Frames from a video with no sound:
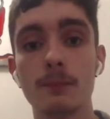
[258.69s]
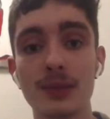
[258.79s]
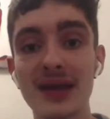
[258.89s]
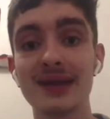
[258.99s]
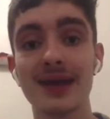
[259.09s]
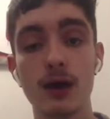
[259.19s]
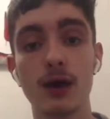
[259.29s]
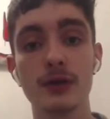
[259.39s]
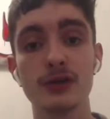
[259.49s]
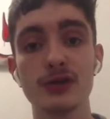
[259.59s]
Played it
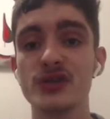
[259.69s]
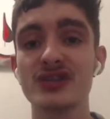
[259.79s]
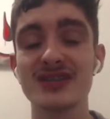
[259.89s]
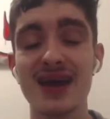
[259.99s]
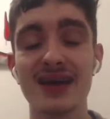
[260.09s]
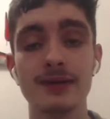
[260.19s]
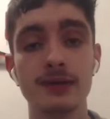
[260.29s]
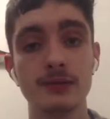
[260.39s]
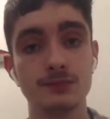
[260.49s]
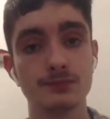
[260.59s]
on New Year's Day
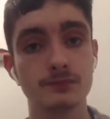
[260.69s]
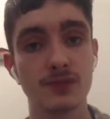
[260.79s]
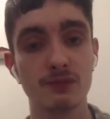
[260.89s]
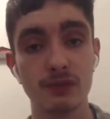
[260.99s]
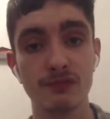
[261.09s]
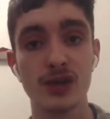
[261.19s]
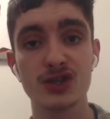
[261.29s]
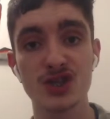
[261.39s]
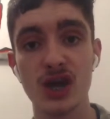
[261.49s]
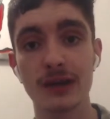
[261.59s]
for the
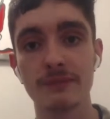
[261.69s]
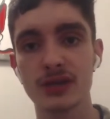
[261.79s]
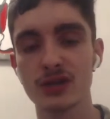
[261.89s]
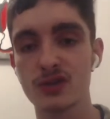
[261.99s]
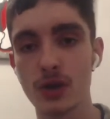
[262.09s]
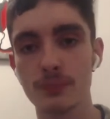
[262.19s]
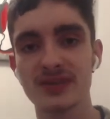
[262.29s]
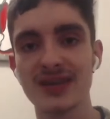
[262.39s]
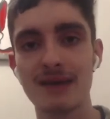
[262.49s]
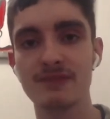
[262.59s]
first time and has
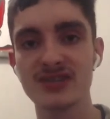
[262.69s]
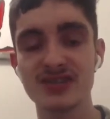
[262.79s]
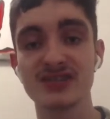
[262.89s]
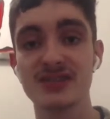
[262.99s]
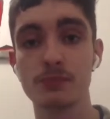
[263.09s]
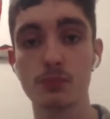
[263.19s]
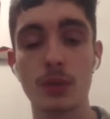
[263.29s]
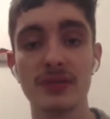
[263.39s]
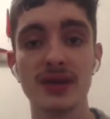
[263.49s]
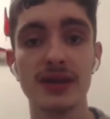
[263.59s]
adopted it ever since in the
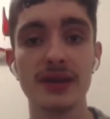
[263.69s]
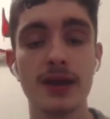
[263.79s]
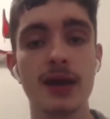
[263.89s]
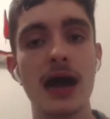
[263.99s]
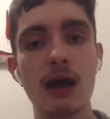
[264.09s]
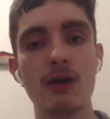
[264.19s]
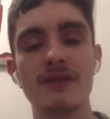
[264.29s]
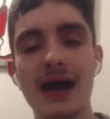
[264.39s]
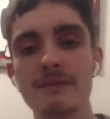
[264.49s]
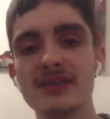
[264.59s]
Premier League.
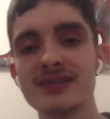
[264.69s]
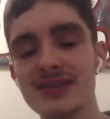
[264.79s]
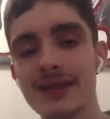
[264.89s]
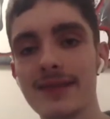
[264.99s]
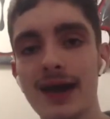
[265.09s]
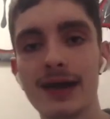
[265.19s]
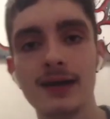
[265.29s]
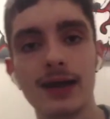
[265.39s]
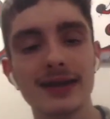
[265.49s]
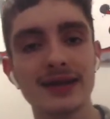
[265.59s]
However, having said that,
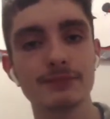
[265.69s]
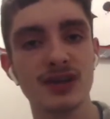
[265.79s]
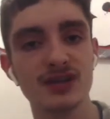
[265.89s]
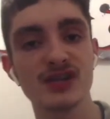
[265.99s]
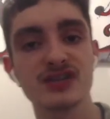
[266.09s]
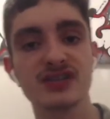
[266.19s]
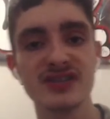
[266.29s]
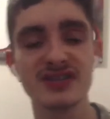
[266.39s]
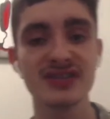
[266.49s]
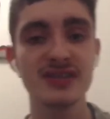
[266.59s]
against Manchester
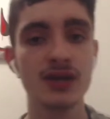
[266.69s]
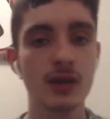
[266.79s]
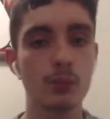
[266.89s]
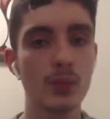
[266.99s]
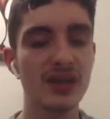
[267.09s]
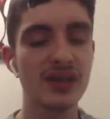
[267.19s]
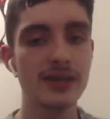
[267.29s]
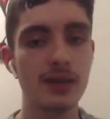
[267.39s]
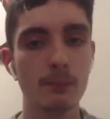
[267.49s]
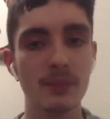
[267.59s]
City,
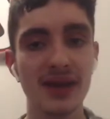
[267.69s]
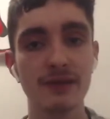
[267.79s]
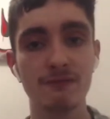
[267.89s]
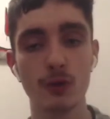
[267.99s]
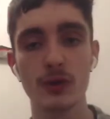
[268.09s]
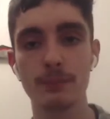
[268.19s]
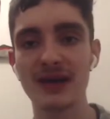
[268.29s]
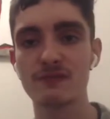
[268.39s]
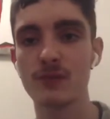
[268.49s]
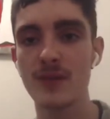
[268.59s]
we played a 4 at the
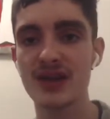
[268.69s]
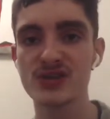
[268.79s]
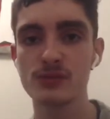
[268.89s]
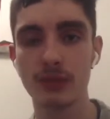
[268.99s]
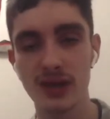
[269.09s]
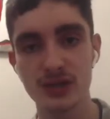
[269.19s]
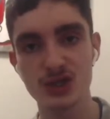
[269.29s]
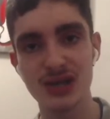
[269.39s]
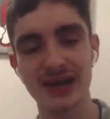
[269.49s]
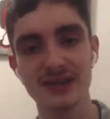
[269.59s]
back formation, played
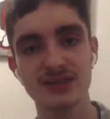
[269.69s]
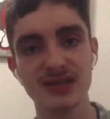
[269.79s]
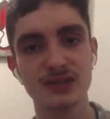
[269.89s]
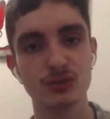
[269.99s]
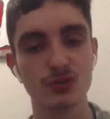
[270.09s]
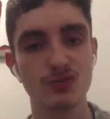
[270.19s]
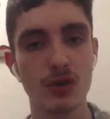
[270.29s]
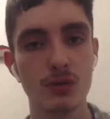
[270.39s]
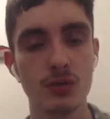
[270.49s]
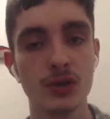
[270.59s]
Jack in a central
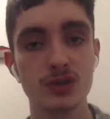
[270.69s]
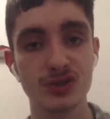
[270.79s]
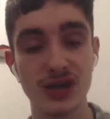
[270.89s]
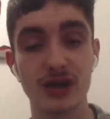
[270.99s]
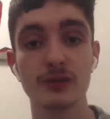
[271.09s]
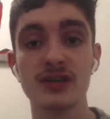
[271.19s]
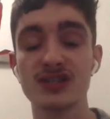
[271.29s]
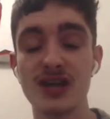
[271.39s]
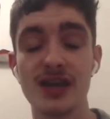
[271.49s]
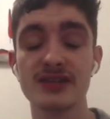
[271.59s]
role, Jack
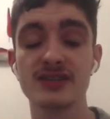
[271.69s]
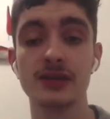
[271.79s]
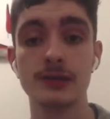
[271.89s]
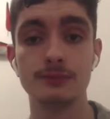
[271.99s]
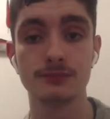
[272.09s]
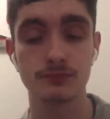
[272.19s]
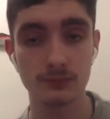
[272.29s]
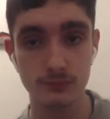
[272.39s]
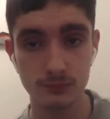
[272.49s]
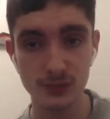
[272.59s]
Grealish that is,
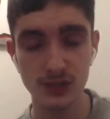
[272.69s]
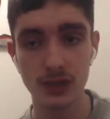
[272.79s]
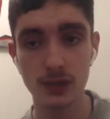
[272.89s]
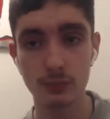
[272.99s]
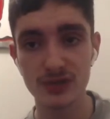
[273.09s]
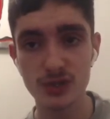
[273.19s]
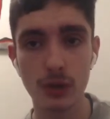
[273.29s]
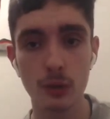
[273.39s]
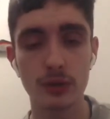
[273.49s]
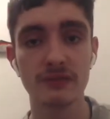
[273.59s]
with 2
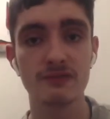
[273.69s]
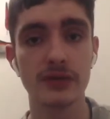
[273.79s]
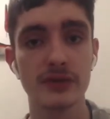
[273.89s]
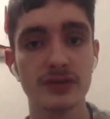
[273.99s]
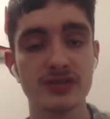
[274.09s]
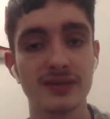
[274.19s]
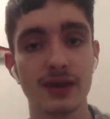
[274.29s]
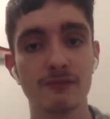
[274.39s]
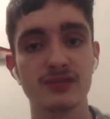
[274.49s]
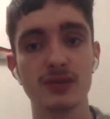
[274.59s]
holding midfielders and
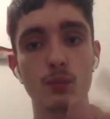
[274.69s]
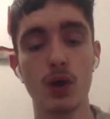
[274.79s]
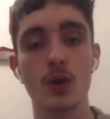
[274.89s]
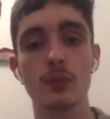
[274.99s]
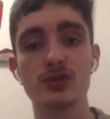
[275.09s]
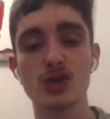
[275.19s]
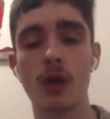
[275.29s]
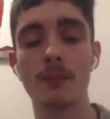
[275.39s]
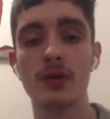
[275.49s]
then obviously 1 up top.